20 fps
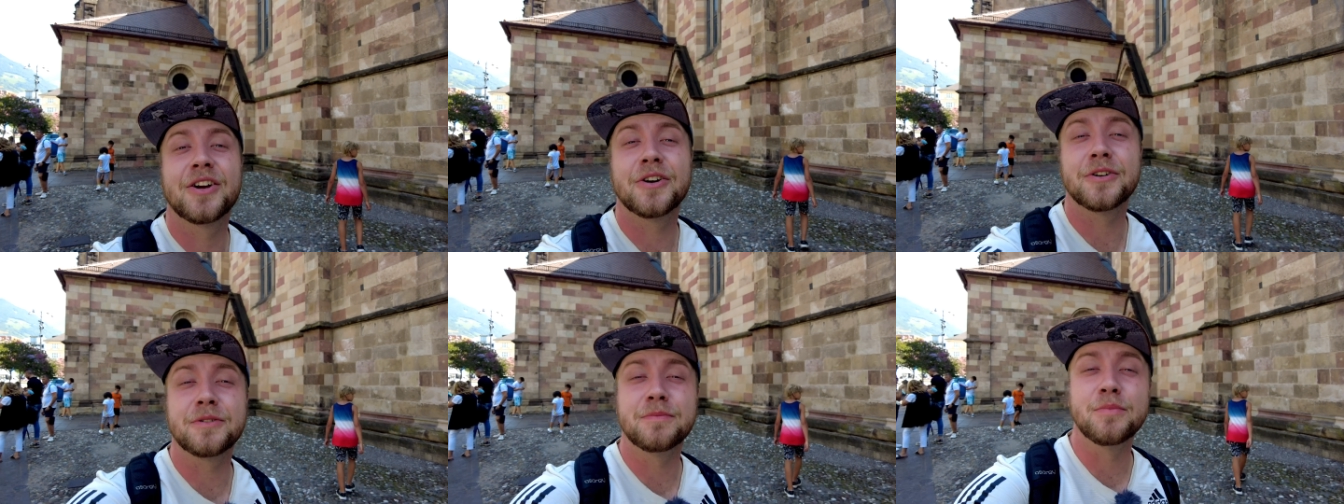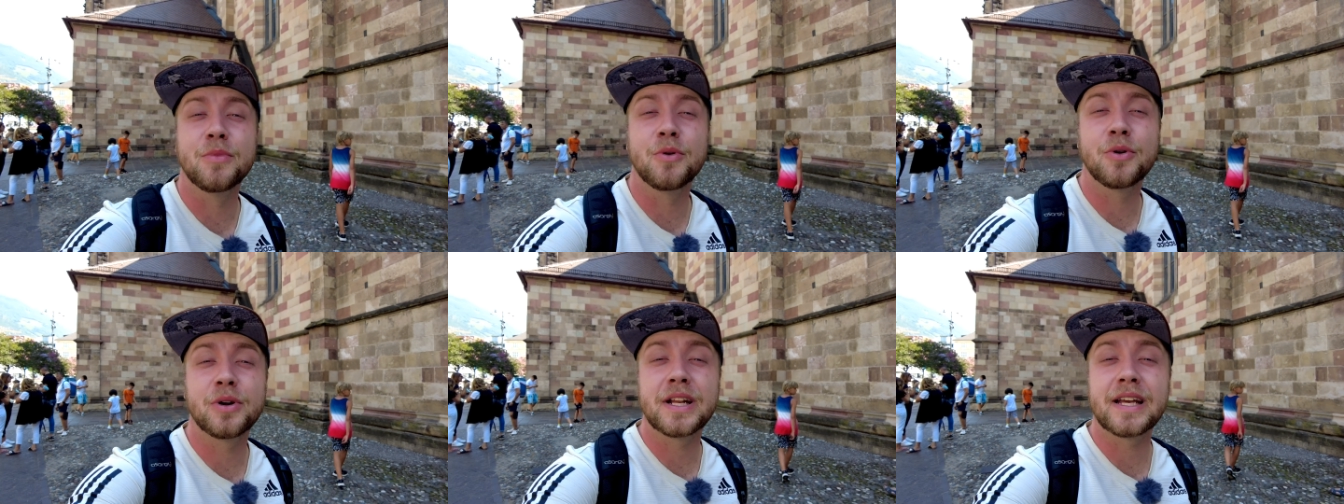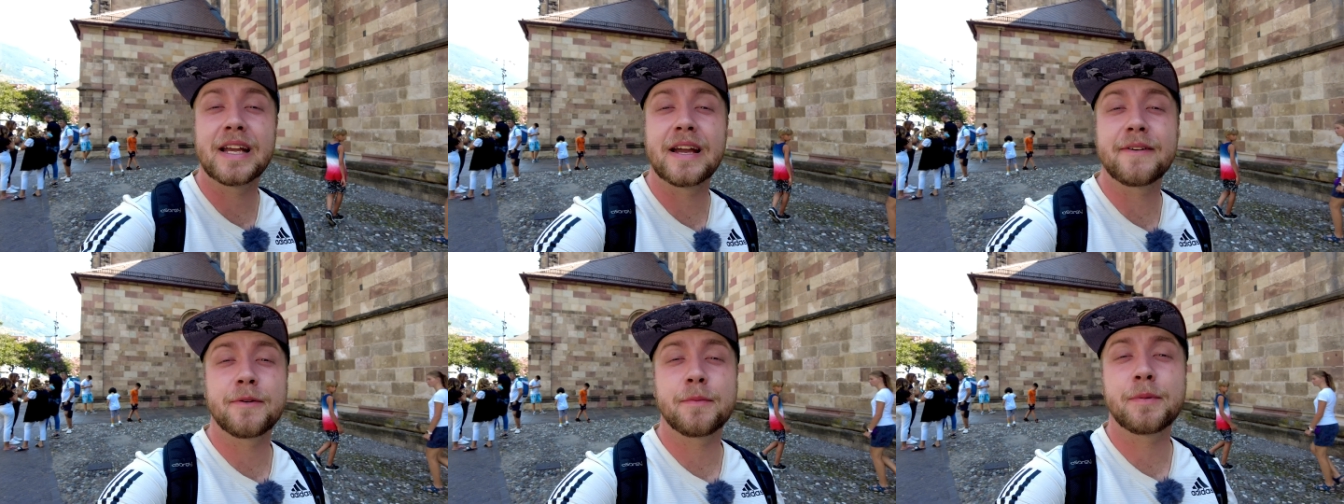Good
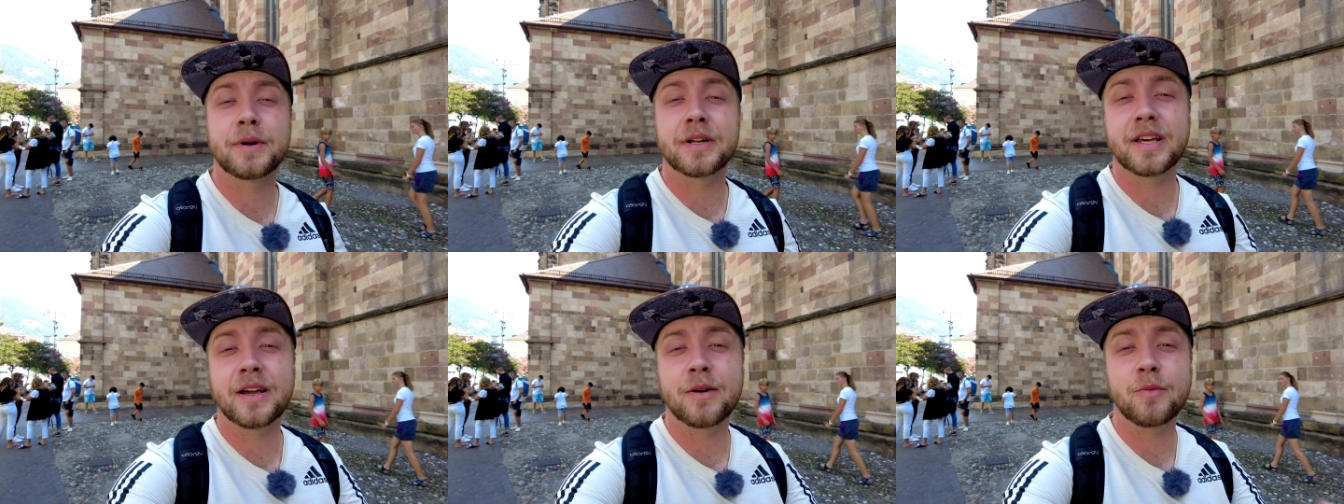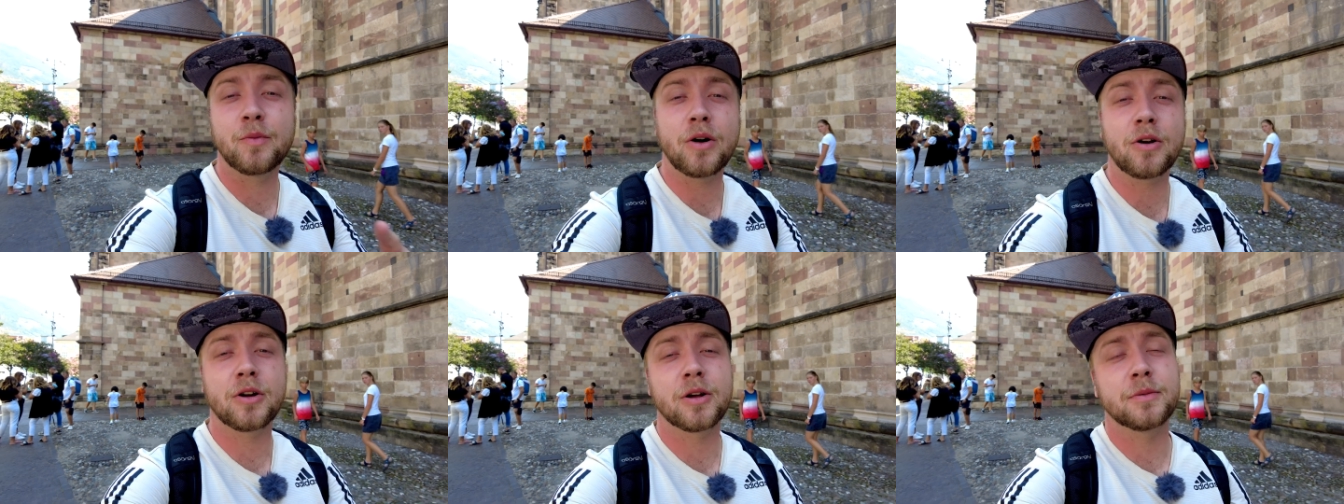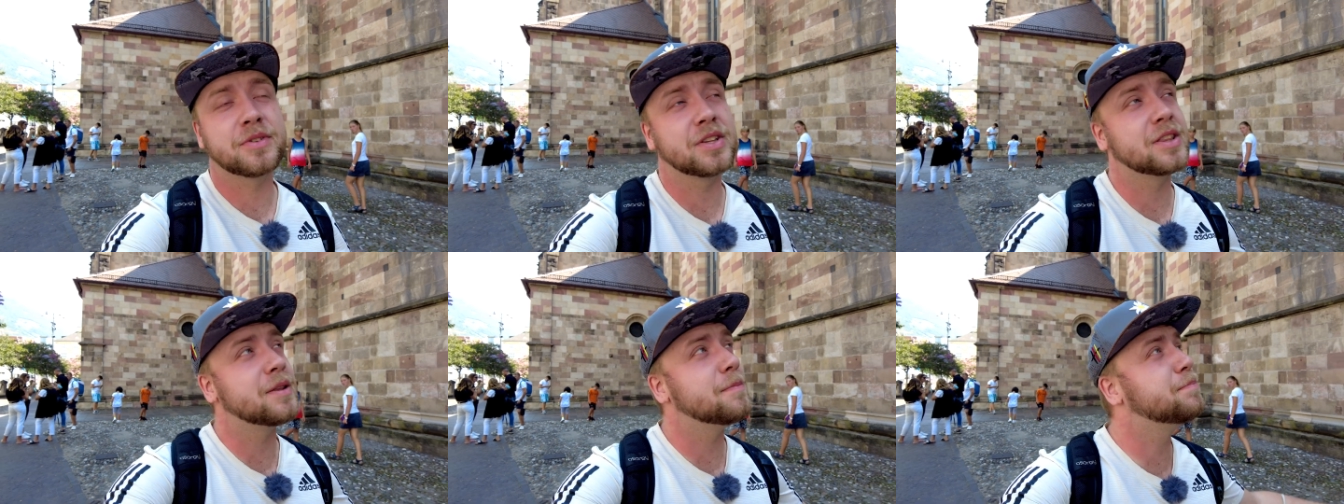morning everybody and welcome
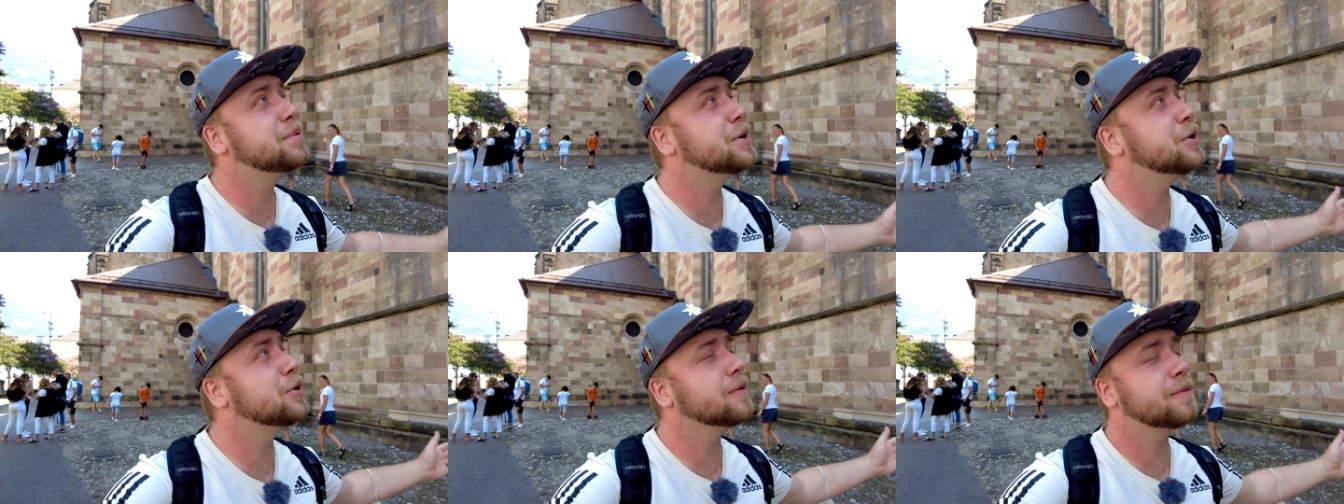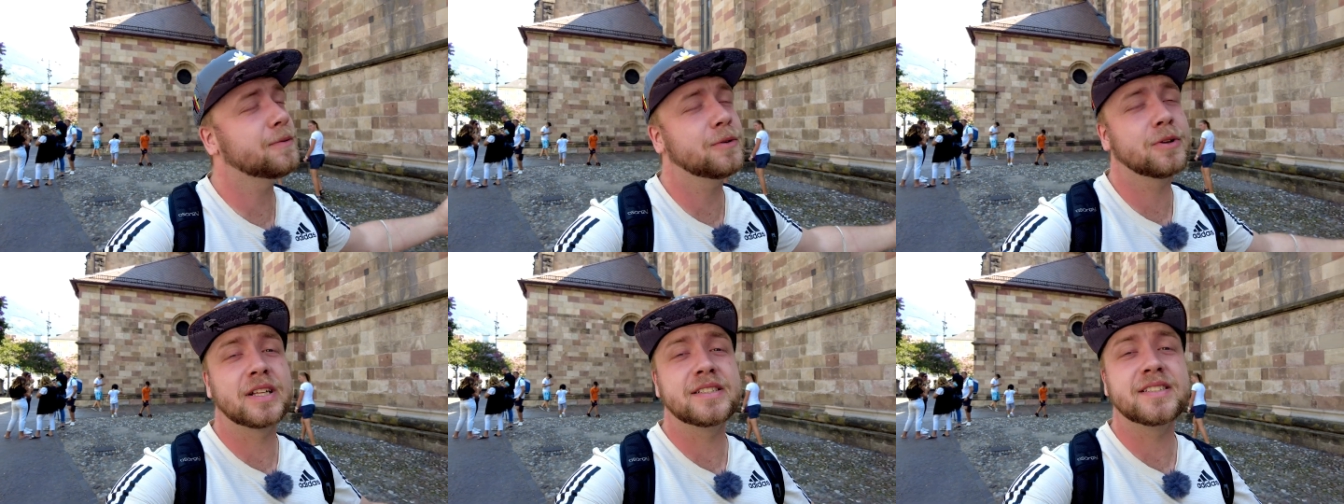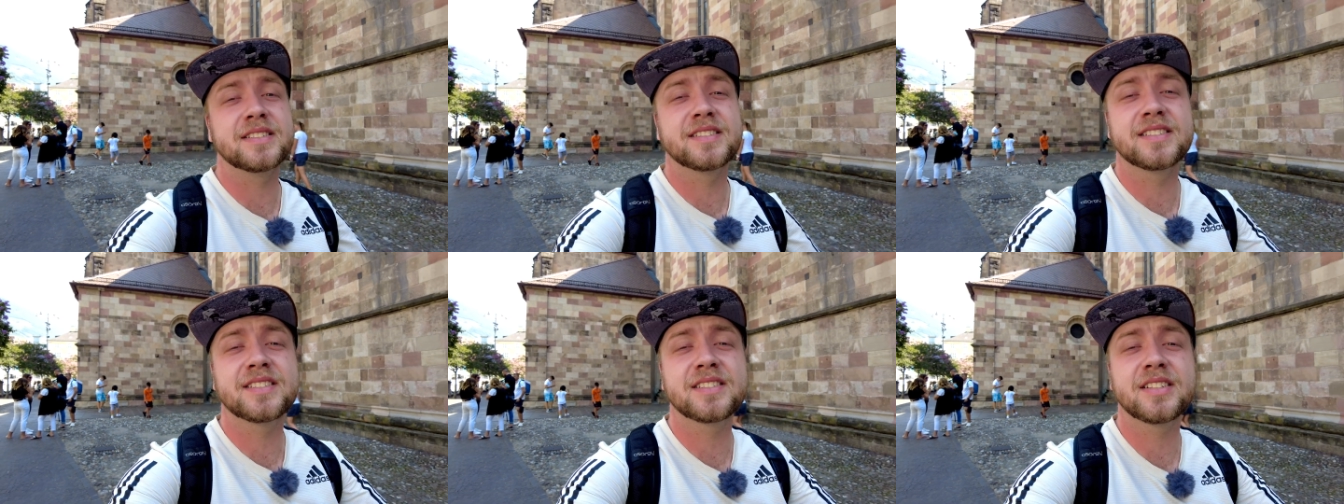to the beautiful
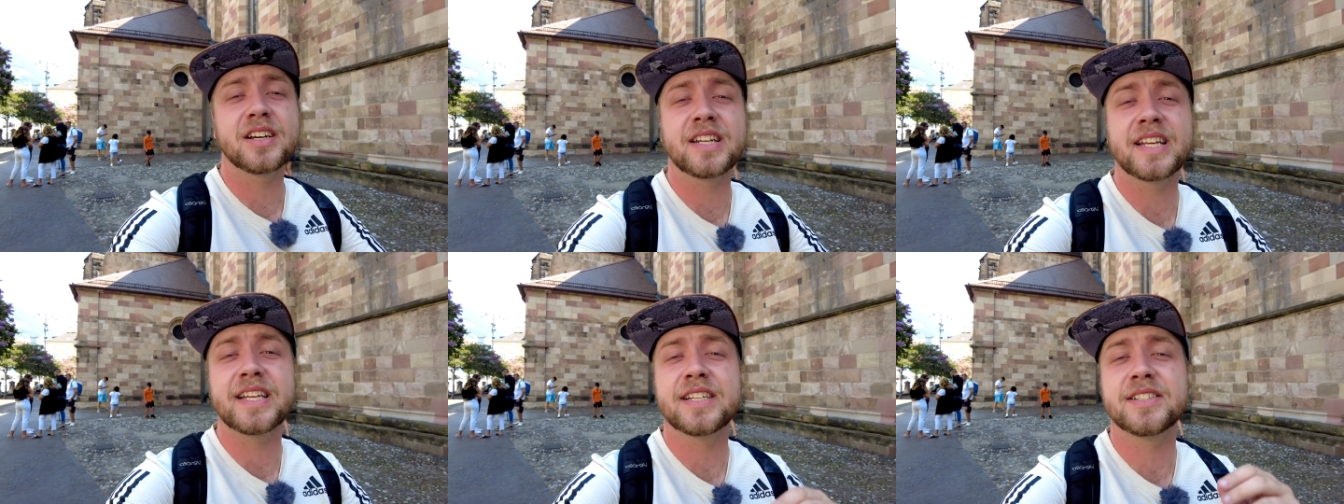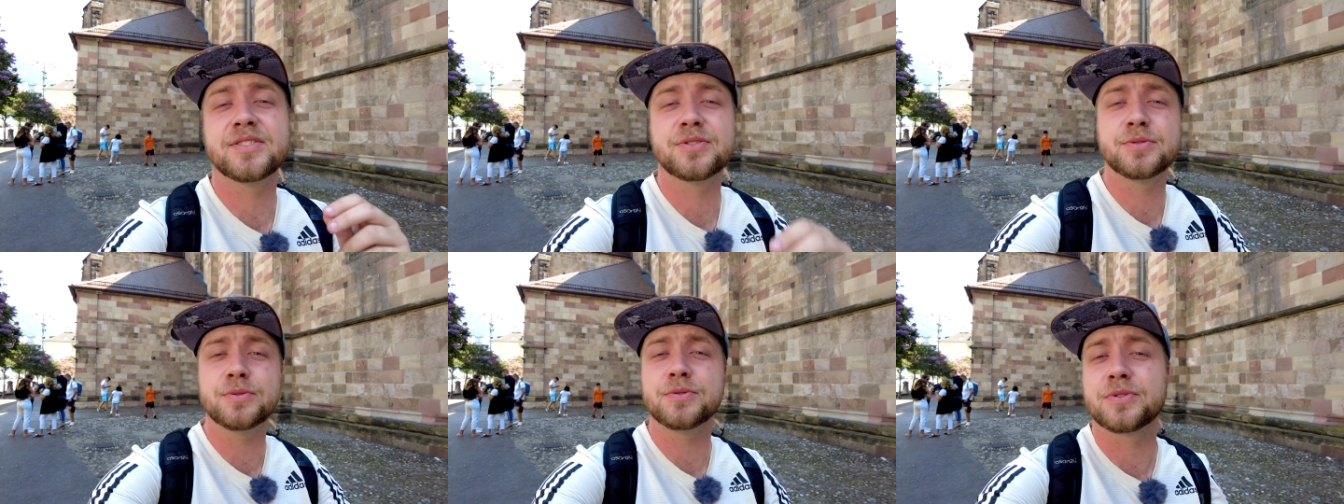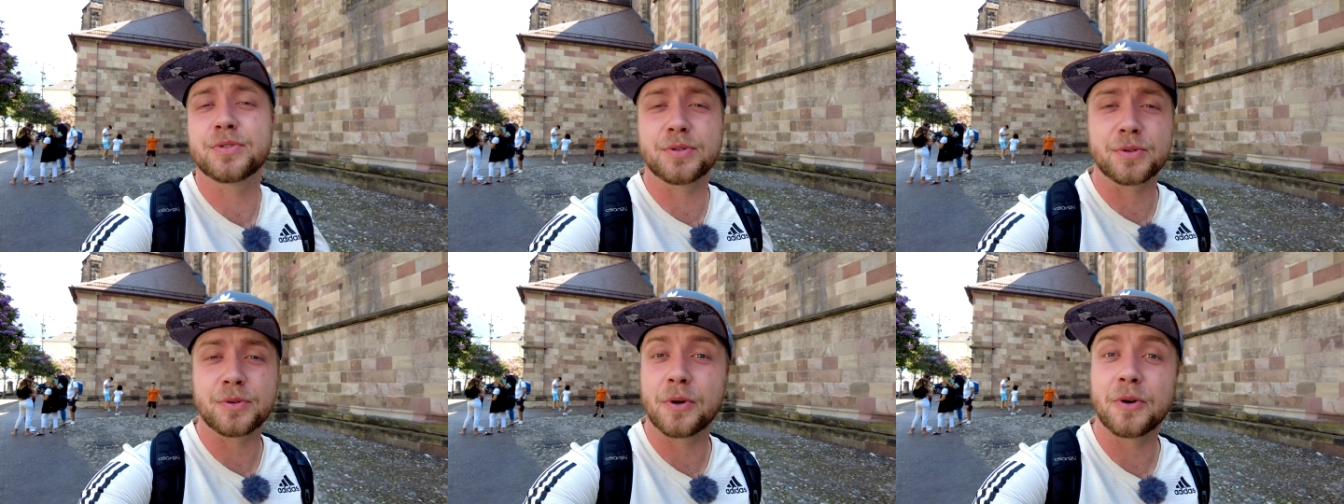and sunny
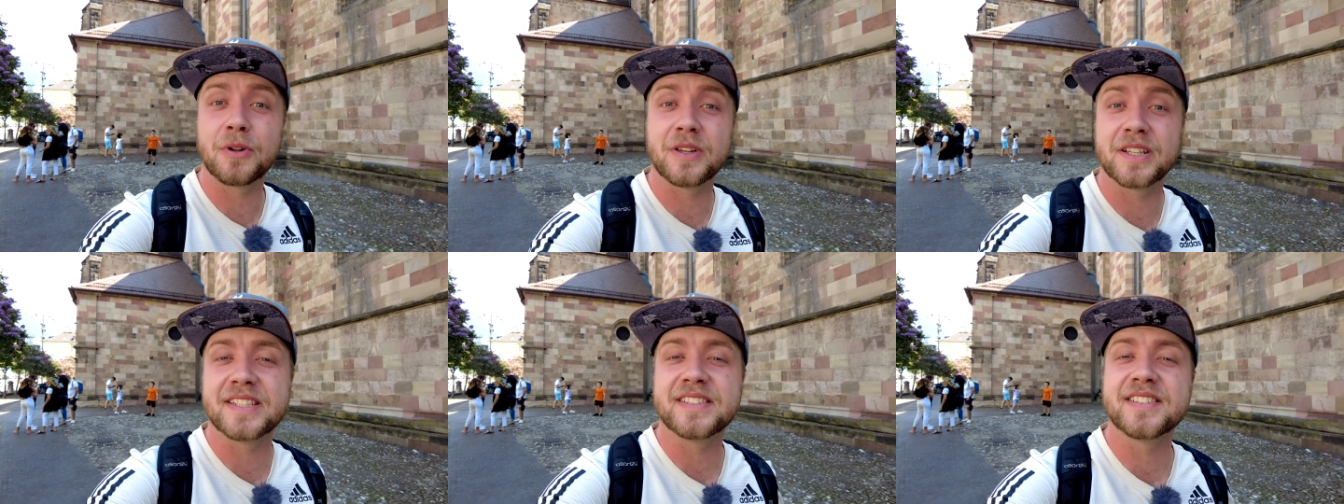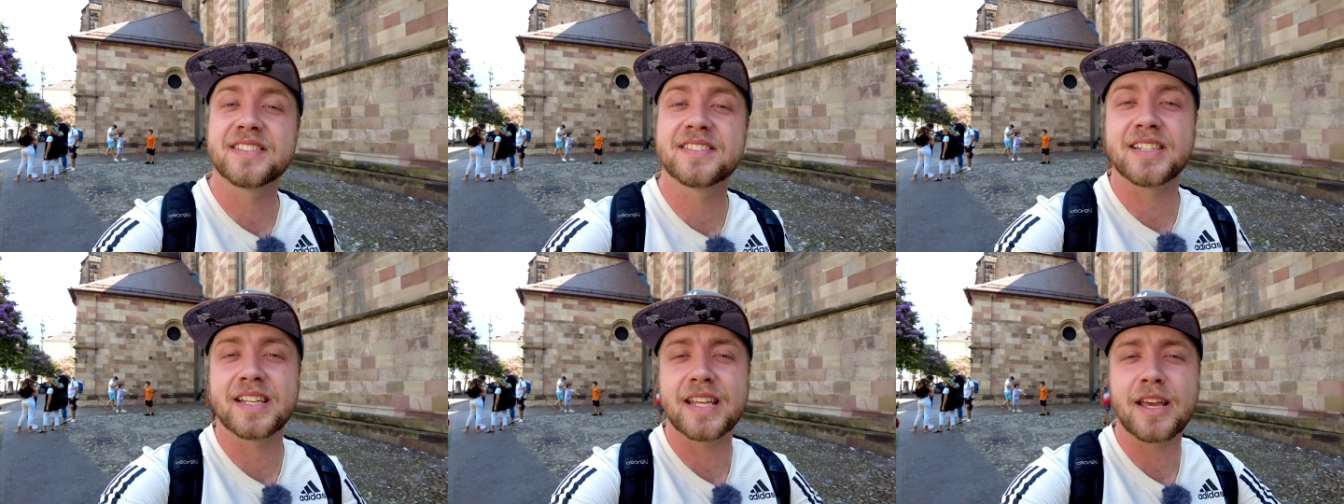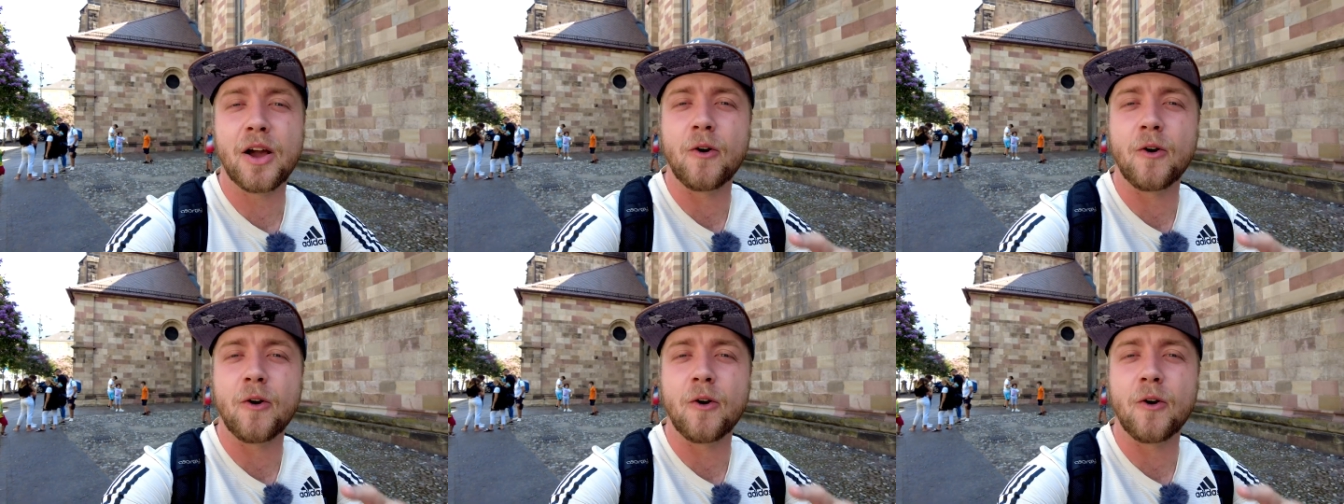Südtirolian city